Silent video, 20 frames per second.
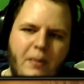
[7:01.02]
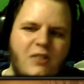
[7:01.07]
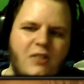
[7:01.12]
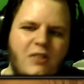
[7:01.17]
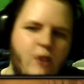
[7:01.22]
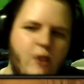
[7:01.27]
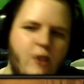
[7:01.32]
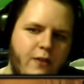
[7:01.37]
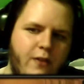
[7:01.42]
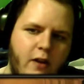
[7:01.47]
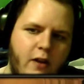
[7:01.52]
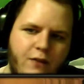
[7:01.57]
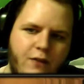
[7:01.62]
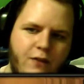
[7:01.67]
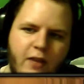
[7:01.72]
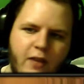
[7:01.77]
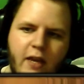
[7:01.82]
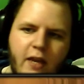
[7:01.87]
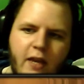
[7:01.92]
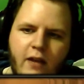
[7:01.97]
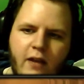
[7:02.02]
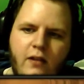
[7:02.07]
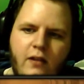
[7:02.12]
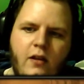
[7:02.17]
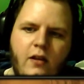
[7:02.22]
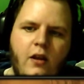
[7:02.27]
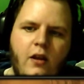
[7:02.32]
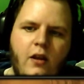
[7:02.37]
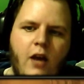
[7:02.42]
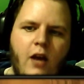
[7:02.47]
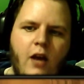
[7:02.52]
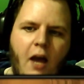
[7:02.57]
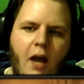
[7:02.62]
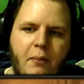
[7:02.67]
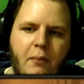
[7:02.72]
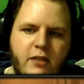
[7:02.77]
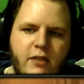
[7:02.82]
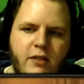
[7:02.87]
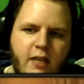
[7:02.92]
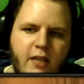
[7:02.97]
strength on it if you can.
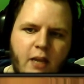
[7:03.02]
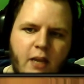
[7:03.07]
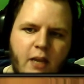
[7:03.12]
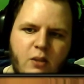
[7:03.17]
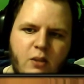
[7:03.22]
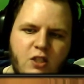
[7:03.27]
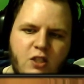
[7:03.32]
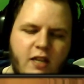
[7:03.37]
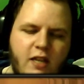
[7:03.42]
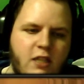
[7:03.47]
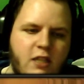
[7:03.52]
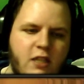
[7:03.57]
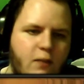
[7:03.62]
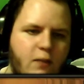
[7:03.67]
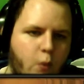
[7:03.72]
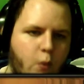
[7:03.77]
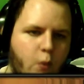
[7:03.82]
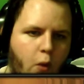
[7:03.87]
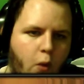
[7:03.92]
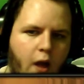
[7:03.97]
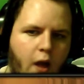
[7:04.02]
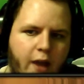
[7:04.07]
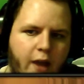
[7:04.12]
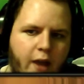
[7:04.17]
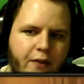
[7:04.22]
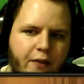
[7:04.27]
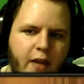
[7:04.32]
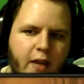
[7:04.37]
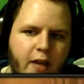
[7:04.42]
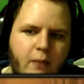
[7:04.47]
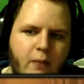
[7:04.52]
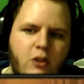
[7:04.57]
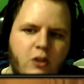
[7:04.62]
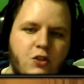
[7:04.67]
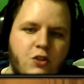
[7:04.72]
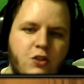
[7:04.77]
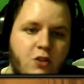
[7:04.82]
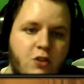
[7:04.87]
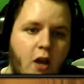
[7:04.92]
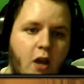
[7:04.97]
Percent damage is nice if you roll high on the
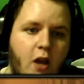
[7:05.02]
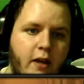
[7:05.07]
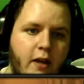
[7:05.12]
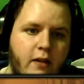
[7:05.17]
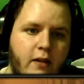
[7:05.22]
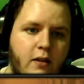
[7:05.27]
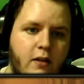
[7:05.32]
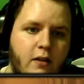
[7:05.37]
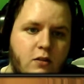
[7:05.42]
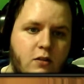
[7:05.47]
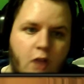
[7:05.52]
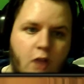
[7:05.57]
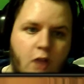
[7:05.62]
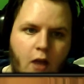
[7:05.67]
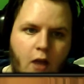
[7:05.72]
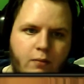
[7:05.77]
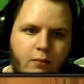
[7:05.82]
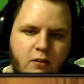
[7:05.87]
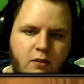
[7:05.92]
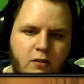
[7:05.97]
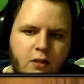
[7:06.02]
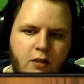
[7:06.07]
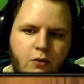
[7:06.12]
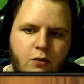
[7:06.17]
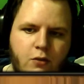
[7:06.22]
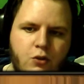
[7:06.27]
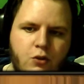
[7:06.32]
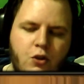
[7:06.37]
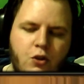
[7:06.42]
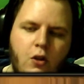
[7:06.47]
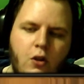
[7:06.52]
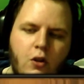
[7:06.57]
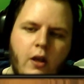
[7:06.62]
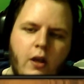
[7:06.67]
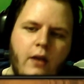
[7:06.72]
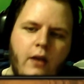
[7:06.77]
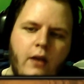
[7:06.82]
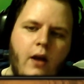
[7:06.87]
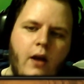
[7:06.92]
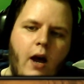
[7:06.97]
damage. Socket is obviously crucial.
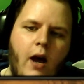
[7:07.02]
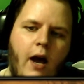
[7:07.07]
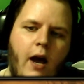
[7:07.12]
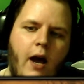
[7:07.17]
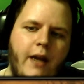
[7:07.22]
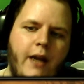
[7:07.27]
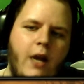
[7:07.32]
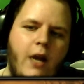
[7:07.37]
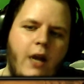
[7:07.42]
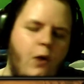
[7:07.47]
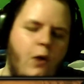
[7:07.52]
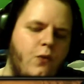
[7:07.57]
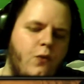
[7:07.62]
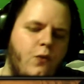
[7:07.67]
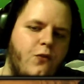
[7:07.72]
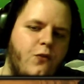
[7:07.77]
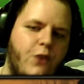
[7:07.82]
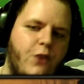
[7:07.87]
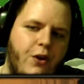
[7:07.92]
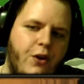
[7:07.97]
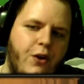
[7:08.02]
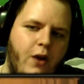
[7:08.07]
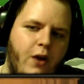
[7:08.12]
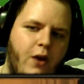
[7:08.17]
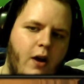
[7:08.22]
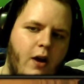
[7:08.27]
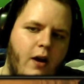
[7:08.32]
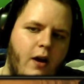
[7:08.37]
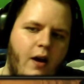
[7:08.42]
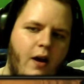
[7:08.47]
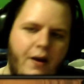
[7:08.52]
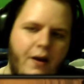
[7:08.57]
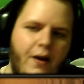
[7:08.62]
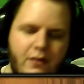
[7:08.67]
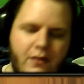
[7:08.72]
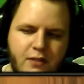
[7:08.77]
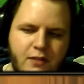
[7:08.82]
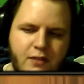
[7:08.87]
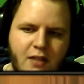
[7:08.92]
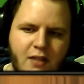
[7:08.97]
Now, for your
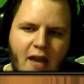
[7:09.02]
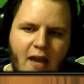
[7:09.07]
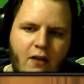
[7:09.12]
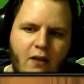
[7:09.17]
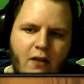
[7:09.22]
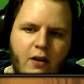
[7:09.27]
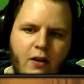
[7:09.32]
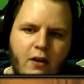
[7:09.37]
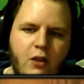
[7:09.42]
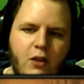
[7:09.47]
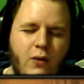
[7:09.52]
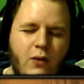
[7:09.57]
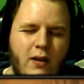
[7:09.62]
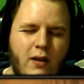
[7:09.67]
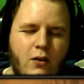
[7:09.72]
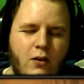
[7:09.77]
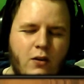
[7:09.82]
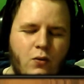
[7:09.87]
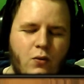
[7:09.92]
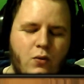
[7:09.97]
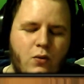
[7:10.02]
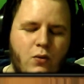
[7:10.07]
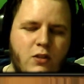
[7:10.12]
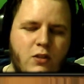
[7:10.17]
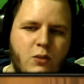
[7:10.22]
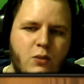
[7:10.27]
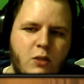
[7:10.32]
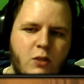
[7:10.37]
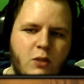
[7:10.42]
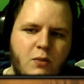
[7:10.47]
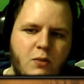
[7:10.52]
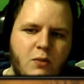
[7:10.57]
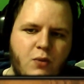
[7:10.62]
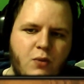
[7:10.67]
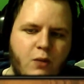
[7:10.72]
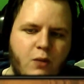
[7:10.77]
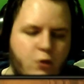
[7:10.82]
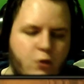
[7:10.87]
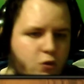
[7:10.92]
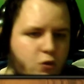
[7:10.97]
other stat on it, you can switch
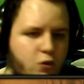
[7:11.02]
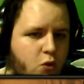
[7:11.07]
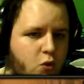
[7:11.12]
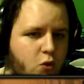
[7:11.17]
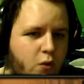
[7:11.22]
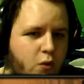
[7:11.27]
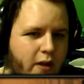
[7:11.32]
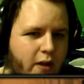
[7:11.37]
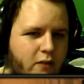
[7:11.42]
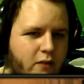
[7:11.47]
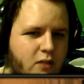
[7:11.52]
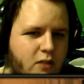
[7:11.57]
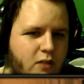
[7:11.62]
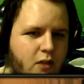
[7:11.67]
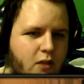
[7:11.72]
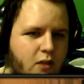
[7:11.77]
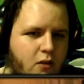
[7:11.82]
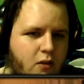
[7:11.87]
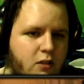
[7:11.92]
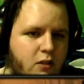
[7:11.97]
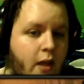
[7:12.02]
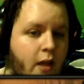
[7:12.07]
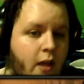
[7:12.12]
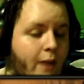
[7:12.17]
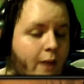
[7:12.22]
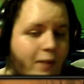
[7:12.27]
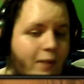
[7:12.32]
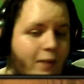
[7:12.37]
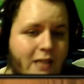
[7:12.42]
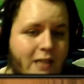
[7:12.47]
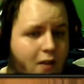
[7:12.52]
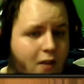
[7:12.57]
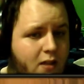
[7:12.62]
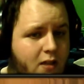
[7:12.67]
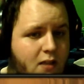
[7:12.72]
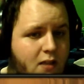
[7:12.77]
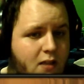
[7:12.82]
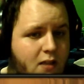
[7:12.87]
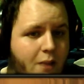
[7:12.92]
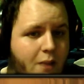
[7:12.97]
between reduced cooldown of skills. Vitality
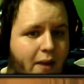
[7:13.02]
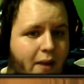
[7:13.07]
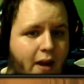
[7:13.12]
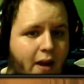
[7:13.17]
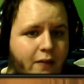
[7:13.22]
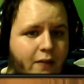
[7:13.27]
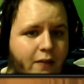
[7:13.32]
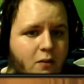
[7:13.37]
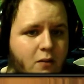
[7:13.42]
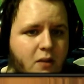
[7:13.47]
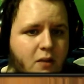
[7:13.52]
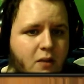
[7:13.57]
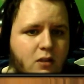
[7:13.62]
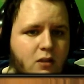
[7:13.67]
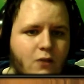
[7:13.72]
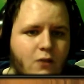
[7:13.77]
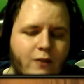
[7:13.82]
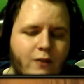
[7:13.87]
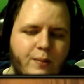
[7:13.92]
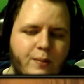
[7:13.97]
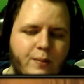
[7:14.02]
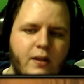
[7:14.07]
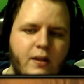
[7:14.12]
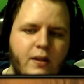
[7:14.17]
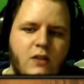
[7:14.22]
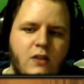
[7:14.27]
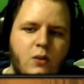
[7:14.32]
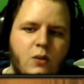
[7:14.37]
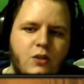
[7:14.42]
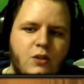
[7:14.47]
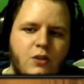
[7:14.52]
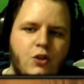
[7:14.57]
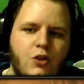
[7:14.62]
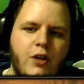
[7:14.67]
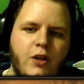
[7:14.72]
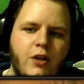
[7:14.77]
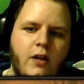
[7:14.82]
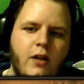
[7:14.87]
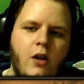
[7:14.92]
is not bad either, because survivability is always good.